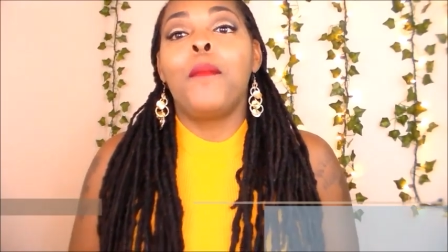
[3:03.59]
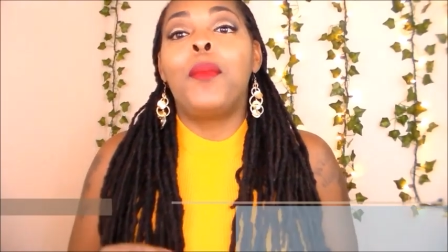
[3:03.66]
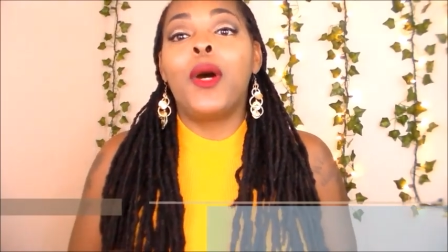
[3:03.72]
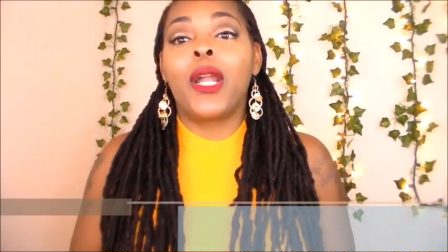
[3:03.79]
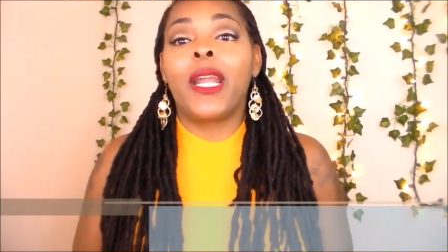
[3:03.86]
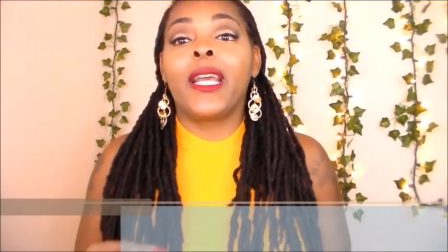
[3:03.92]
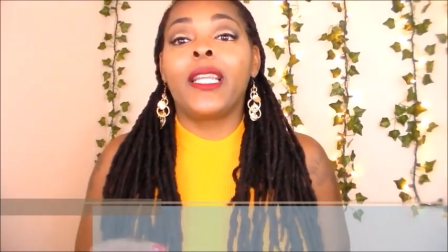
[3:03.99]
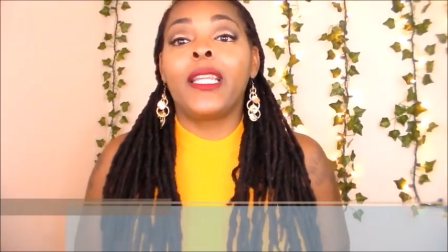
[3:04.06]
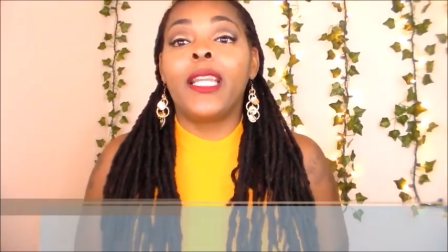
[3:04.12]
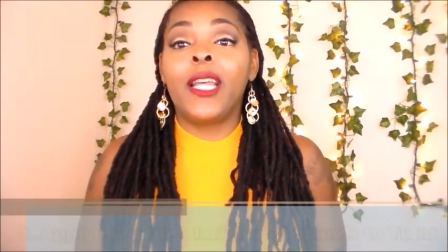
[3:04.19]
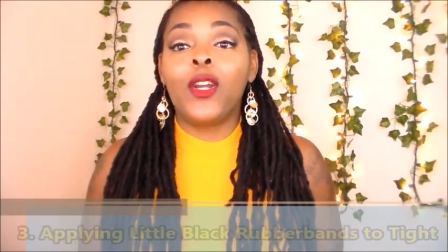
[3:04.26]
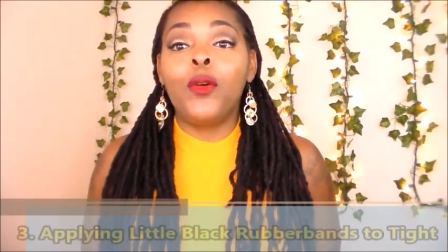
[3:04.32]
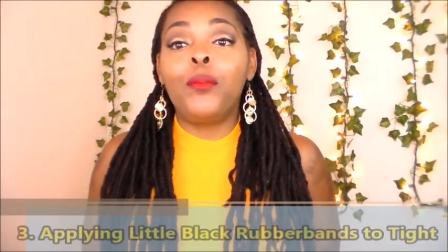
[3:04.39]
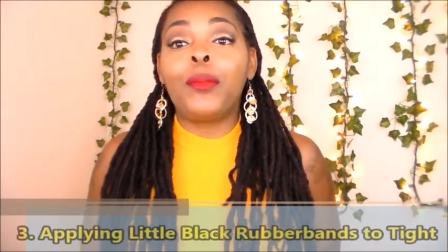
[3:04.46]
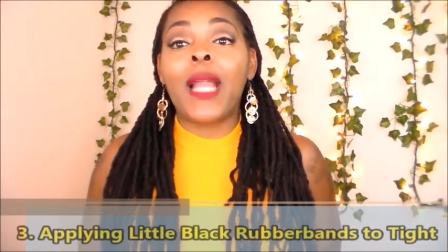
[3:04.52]
Putting
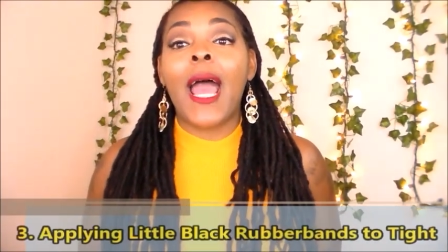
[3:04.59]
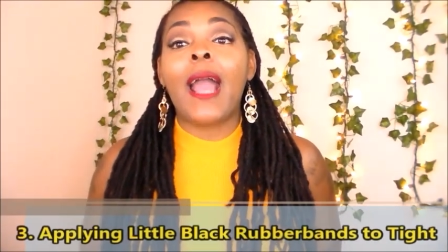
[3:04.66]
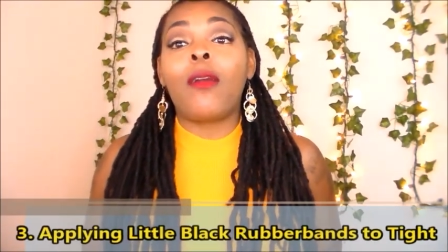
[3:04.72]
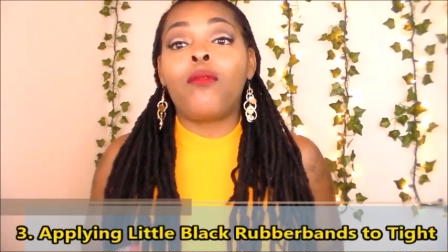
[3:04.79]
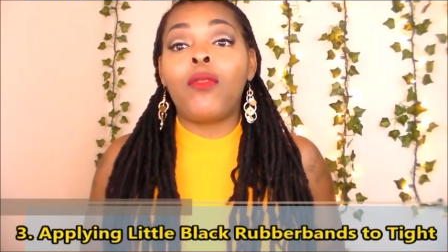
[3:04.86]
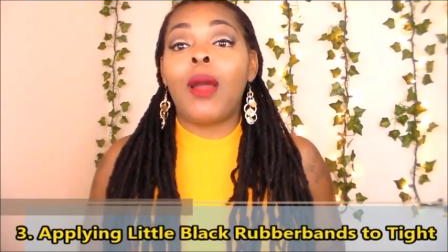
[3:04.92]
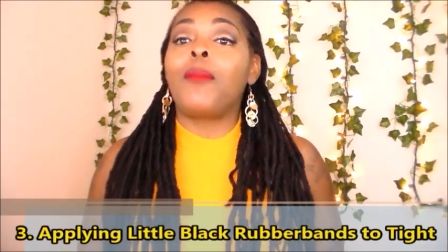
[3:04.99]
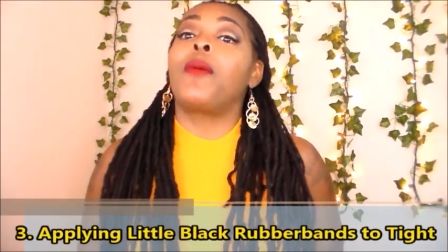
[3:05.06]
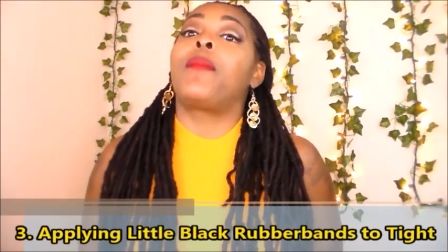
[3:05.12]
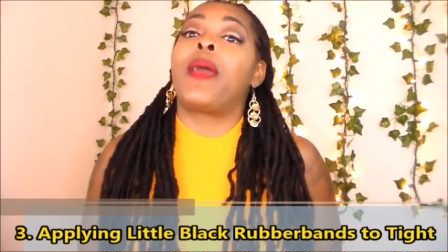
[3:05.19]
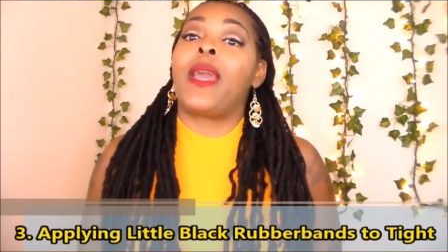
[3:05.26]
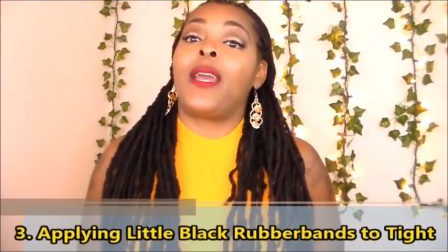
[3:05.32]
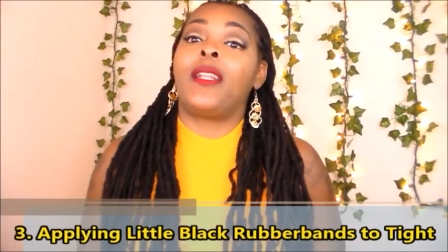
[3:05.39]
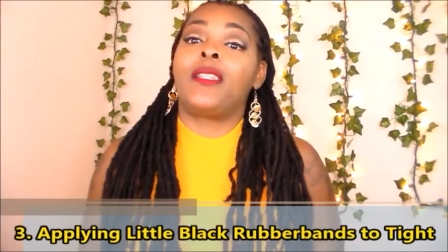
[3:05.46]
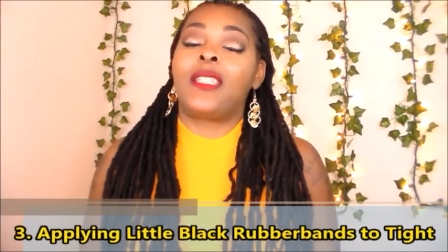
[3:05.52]
little black rubber
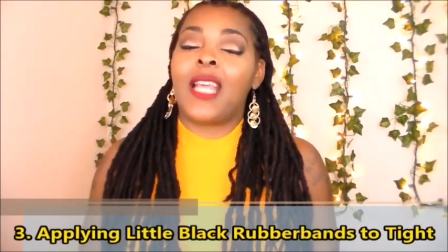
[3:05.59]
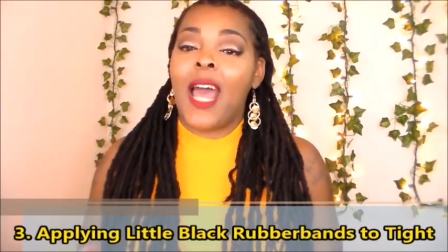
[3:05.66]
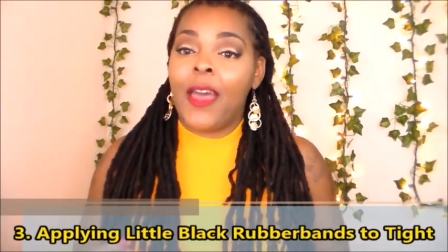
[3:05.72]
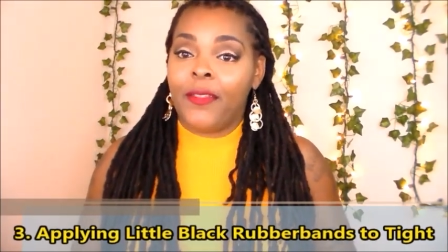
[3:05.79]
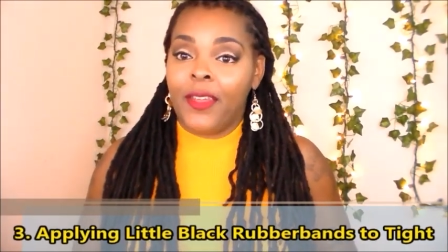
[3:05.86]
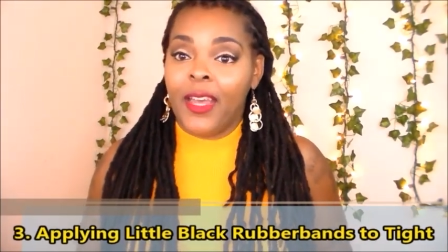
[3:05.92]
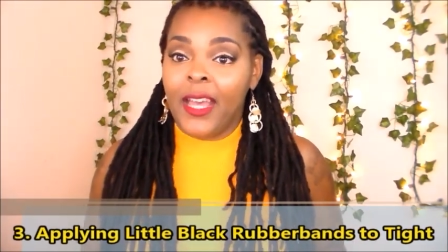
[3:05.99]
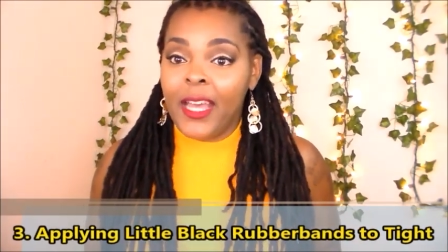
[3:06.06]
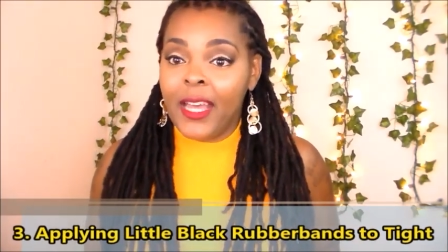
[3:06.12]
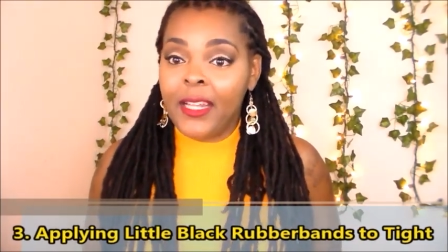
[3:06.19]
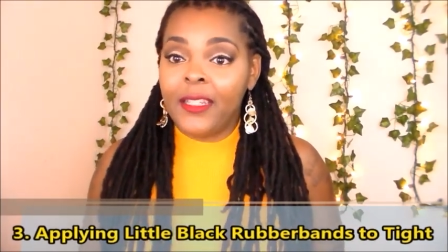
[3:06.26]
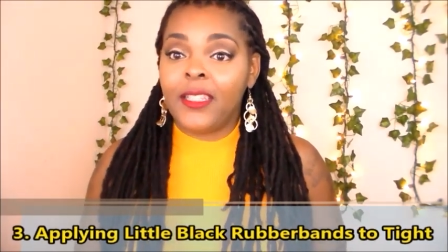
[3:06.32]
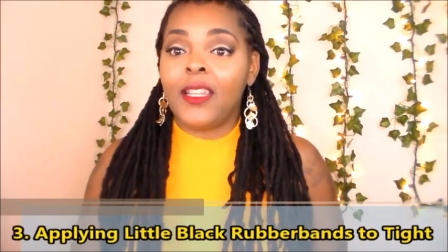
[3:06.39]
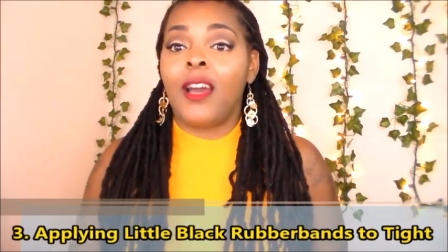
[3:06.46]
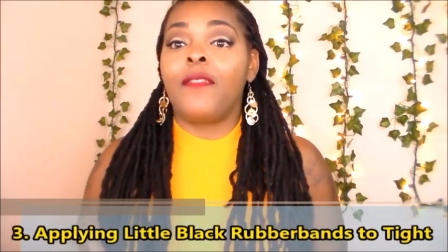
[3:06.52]
bands at the
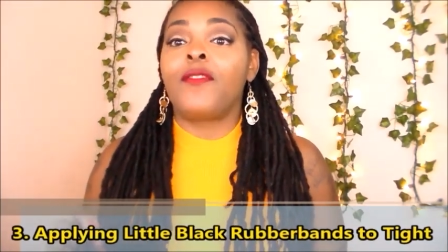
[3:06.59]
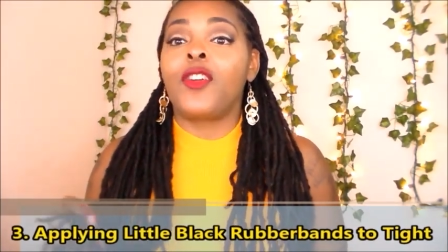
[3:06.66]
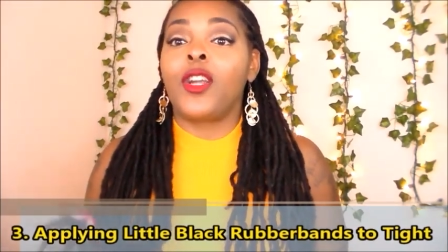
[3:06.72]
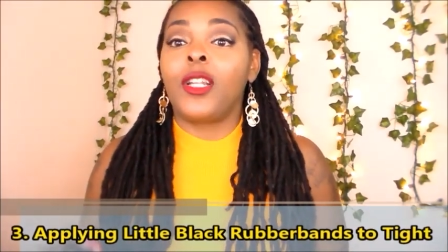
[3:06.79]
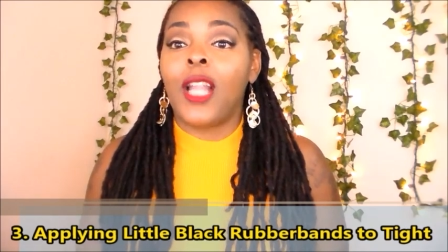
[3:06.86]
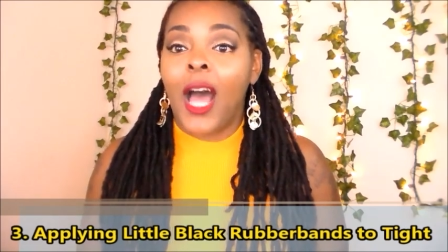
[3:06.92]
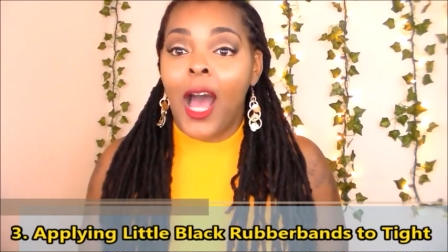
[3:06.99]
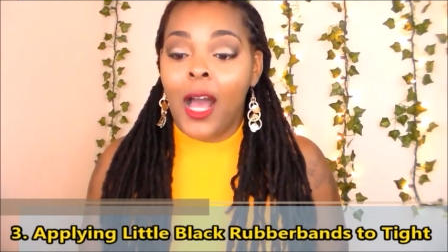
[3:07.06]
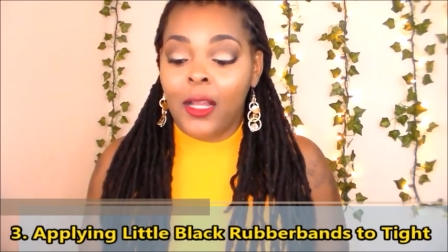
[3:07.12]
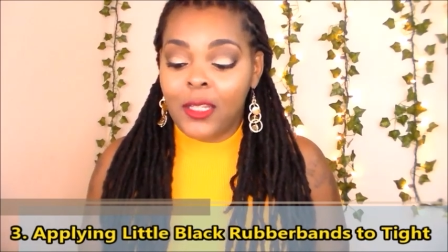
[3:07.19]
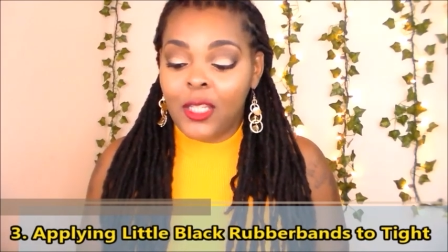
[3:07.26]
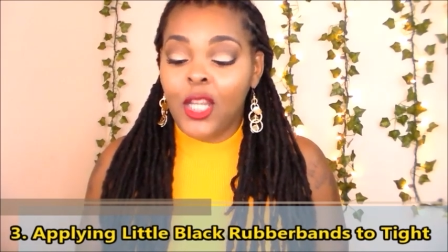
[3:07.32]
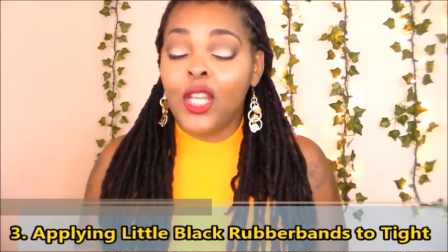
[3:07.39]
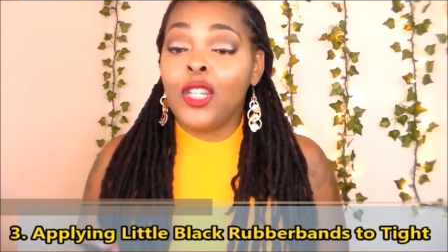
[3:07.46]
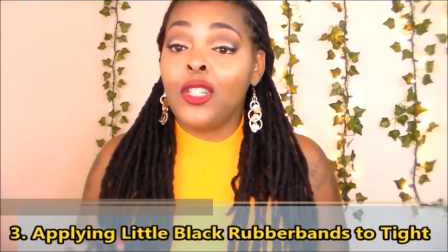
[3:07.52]
ends of your
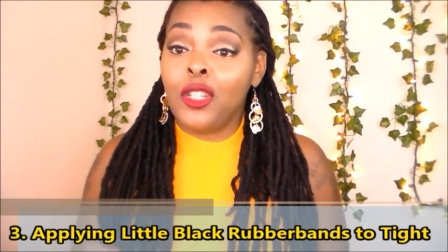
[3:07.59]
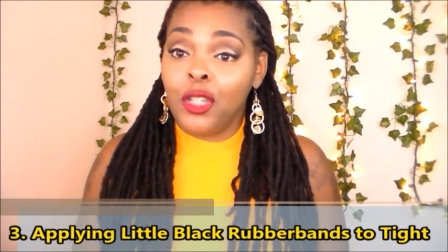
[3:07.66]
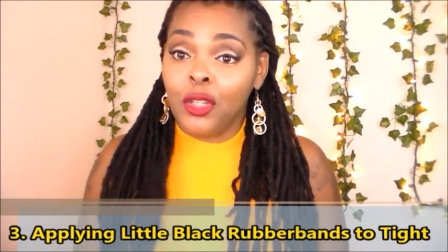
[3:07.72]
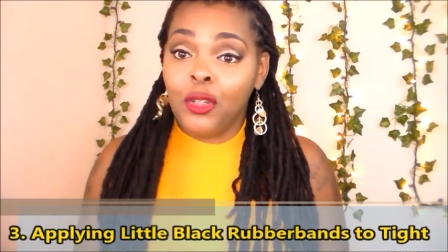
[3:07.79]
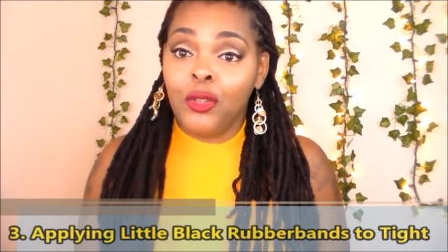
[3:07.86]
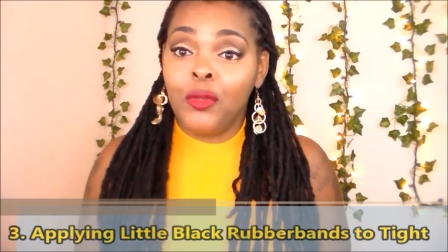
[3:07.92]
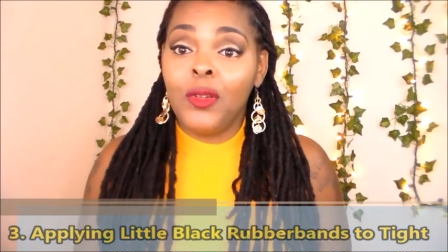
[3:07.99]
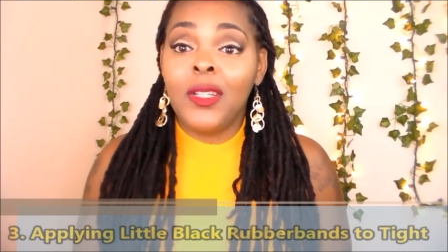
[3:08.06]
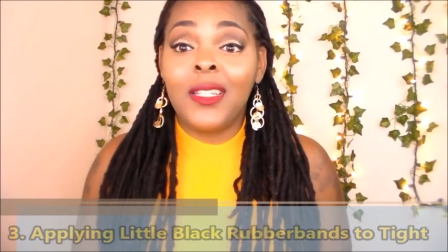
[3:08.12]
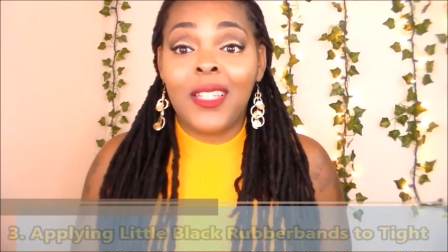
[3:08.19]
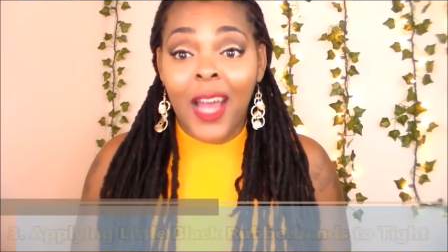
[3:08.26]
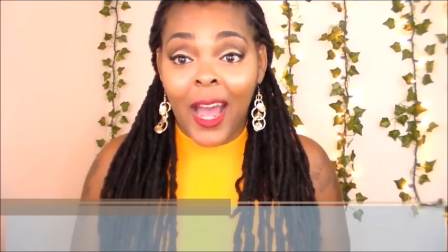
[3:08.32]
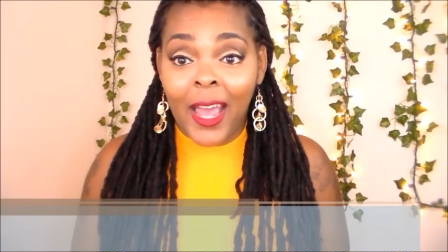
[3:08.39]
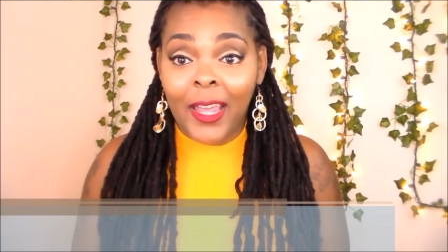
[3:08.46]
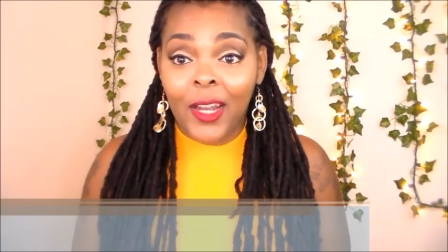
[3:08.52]
locks too
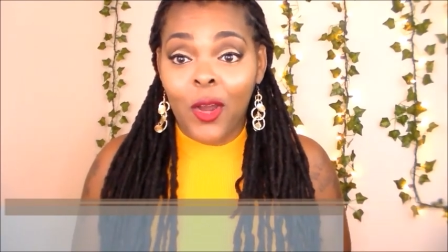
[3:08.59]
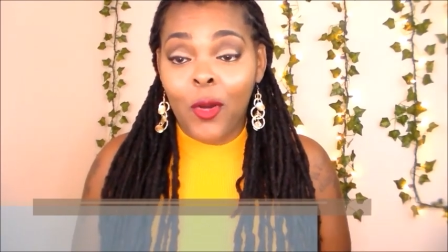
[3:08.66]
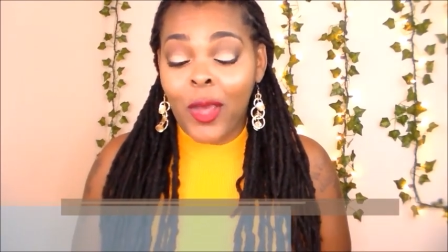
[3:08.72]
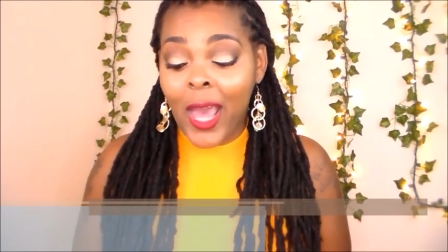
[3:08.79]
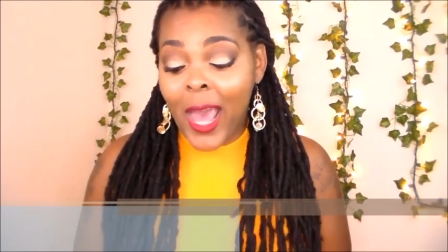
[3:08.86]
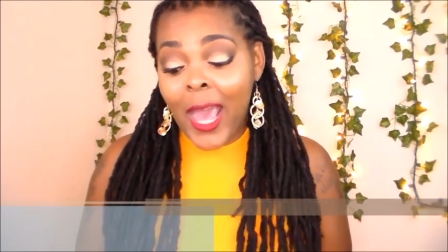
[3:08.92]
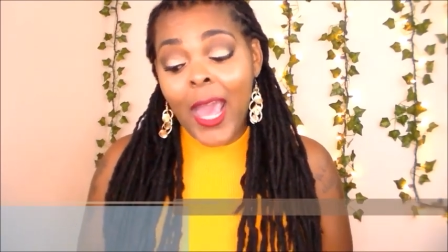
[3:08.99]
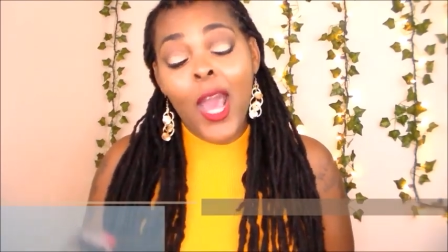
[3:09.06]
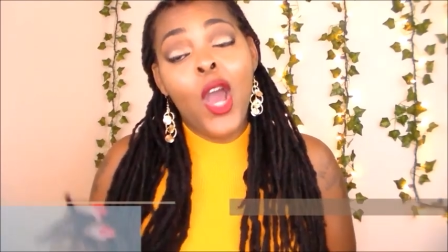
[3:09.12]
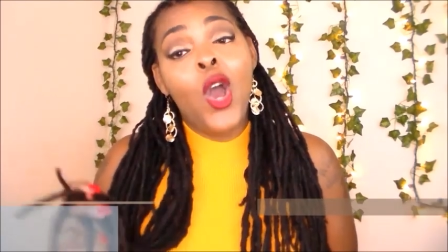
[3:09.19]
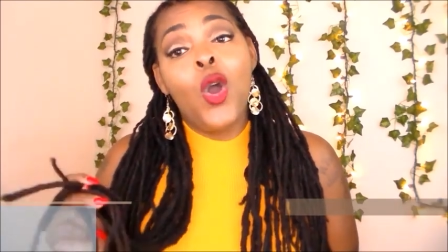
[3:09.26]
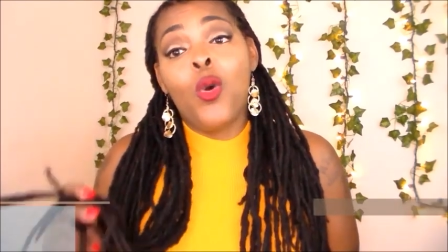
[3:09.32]
tight, okay?